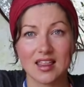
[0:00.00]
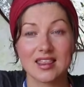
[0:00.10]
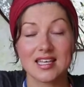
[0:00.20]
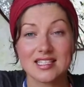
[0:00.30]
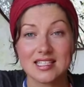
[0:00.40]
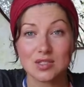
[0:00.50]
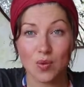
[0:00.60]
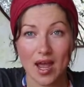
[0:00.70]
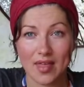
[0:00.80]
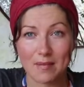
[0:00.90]
This is
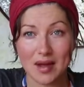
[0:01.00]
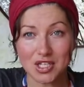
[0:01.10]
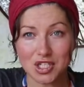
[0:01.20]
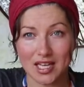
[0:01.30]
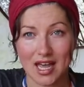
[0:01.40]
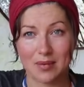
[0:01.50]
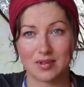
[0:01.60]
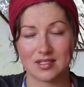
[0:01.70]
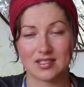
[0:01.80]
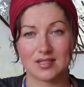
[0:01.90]
where the magic
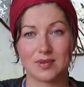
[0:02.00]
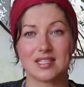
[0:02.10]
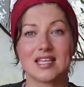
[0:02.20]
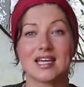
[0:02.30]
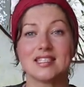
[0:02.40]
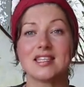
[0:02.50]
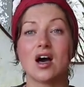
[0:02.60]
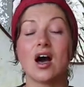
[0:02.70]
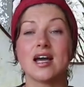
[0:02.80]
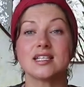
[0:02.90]
happens, because as the
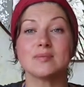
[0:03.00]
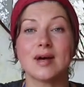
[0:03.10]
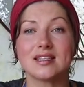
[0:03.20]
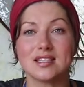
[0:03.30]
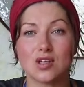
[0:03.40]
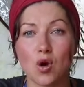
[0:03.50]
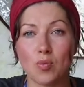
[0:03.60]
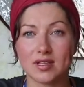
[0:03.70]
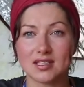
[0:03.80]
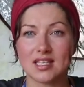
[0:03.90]
heart expands and
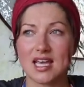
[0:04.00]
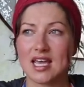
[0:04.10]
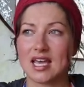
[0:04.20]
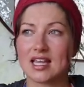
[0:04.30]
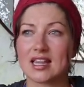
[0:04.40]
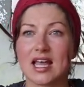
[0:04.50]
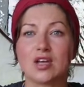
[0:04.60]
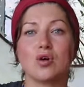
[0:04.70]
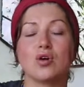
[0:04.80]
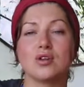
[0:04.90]
opens, it
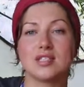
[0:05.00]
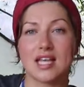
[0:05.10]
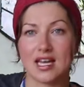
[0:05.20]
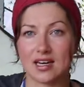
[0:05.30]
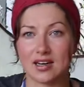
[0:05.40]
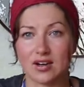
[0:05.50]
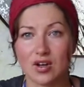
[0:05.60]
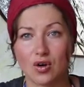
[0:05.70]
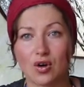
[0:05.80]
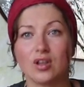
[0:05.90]
calls in
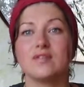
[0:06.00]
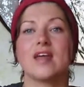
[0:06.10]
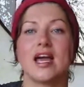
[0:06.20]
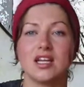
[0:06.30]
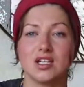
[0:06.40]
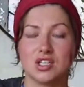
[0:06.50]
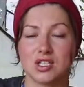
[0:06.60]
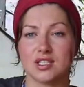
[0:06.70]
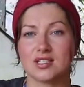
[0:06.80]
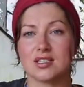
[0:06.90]
all of the
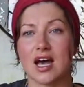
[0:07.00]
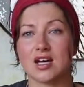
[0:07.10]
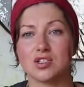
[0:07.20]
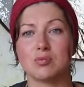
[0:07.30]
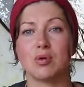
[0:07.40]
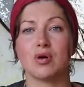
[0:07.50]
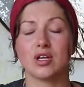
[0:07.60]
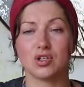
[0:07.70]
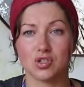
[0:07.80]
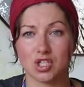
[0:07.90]
energies that are
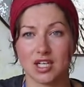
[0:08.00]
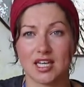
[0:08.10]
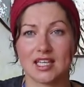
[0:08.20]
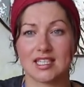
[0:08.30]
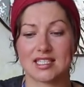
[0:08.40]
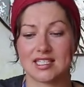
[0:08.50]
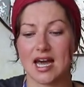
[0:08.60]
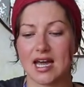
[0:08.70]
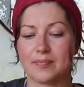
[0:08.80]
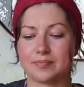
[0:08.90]
supporting your journey at this
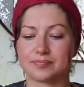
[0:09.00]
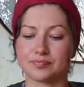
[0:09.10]
time.